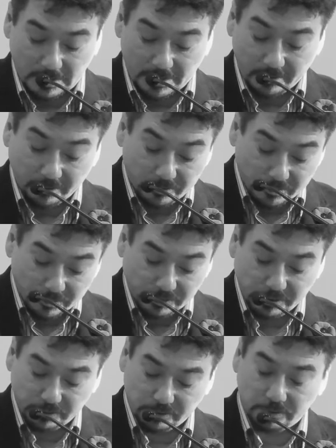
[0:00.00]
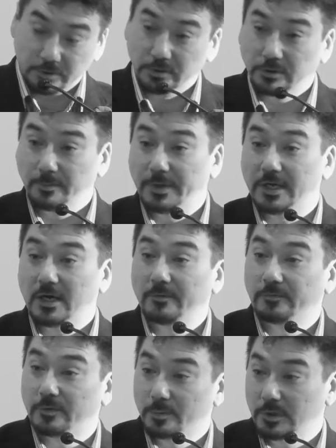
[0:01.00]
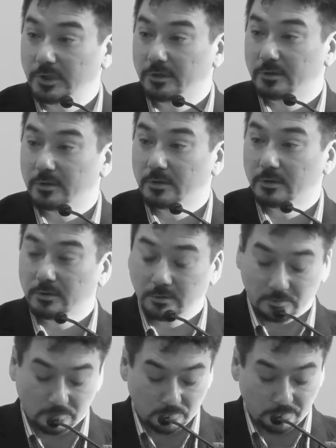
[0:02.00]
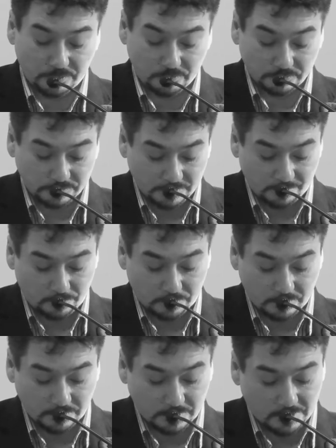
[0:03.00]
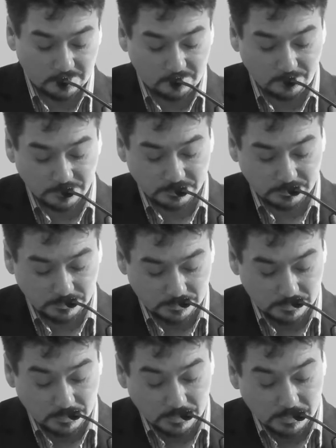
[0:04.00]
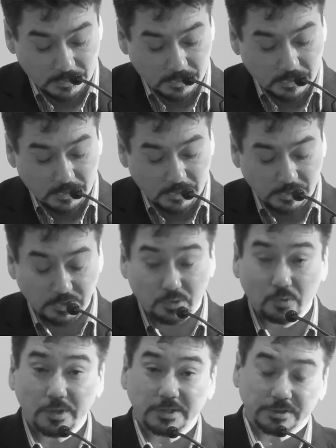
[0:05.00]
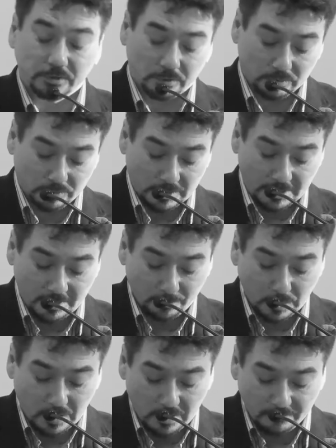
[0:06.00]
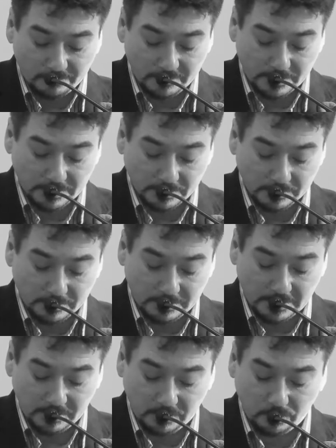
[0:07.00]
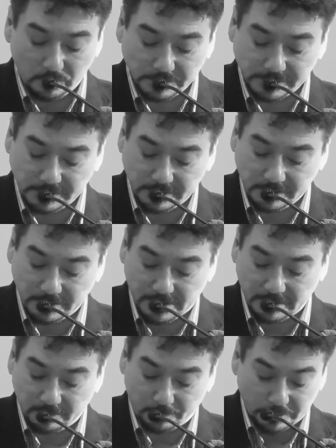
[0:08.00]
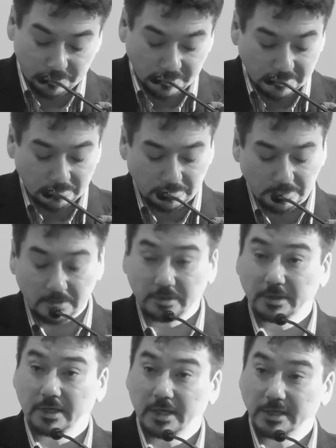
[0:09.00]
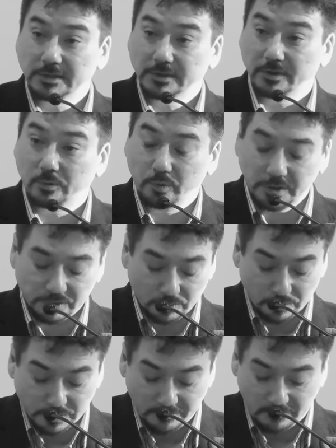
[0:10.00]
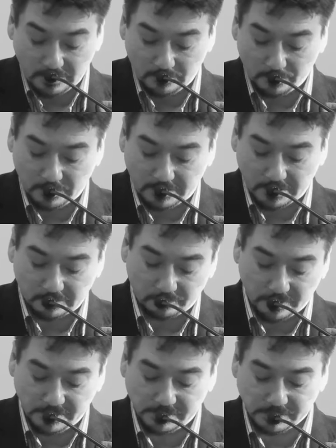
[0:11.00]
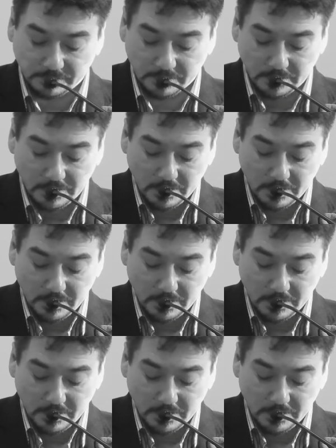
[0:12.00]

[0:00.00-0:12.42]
I encourage you to become familiar with those important documents. In doing so, I am confident that you will see that, particularly in the case of the Resource Development Declaration,